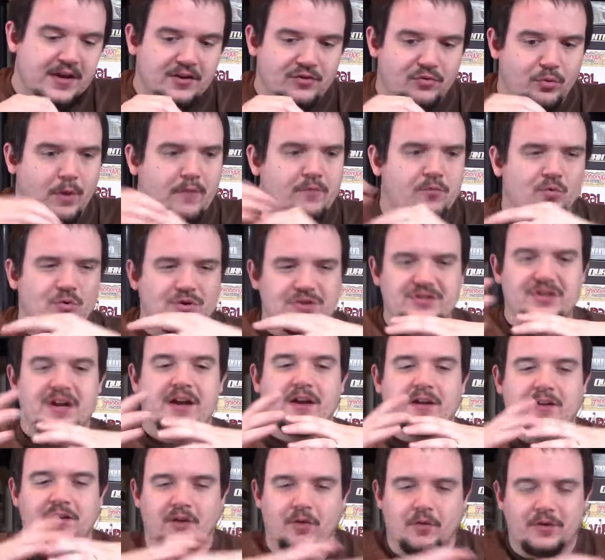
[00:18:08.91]
So everyone's,
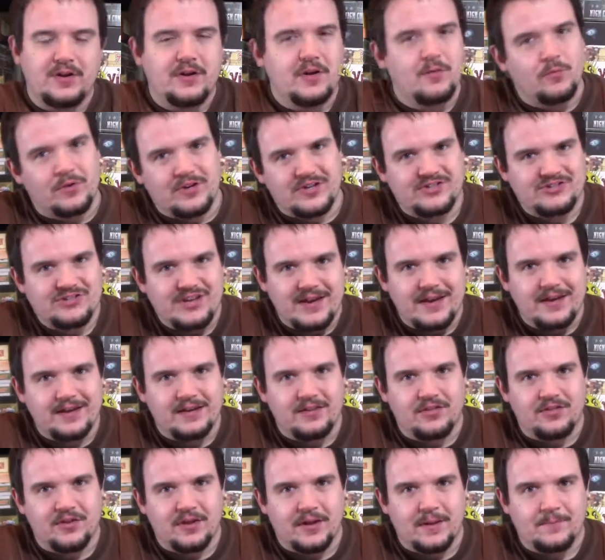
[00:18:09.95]
didn't want to say
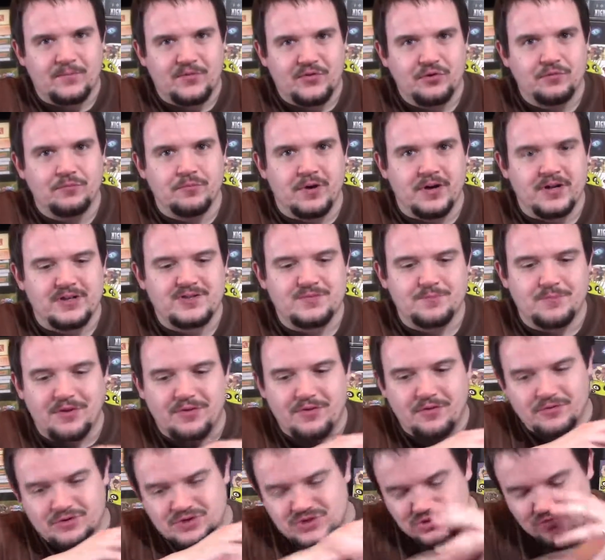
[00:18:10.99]
anything too much, but
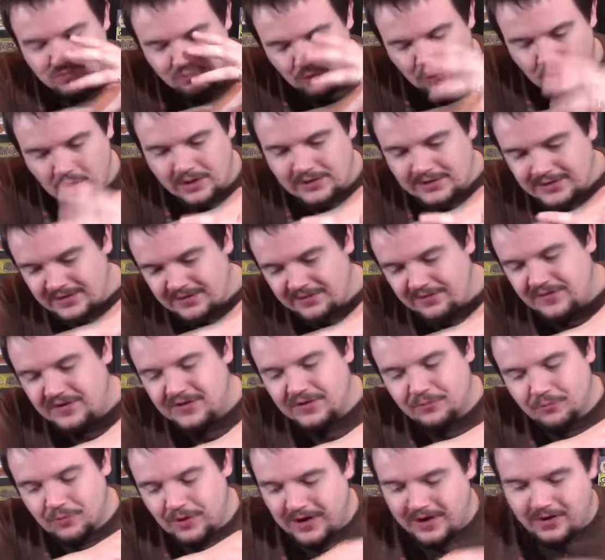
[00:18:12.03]
they're struggling to
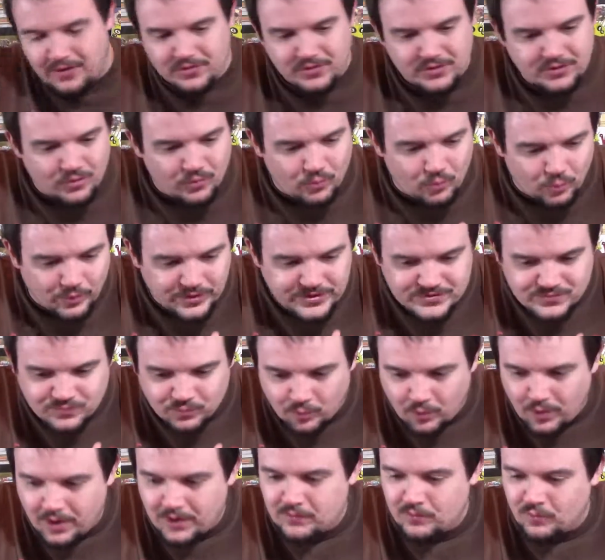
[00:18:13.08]
figure out, which
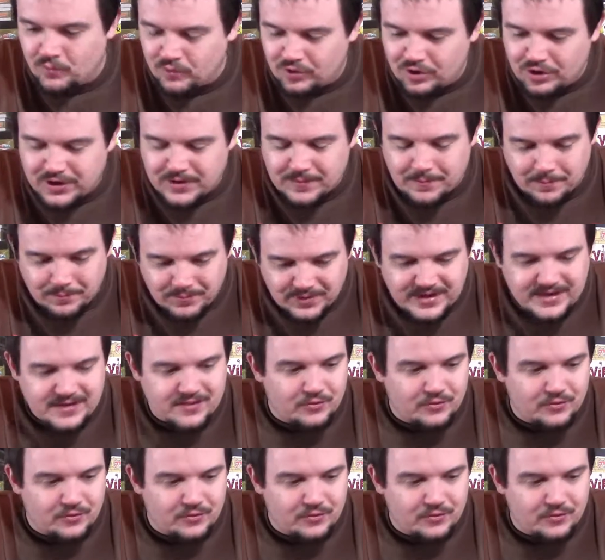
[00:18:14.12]
one could it be?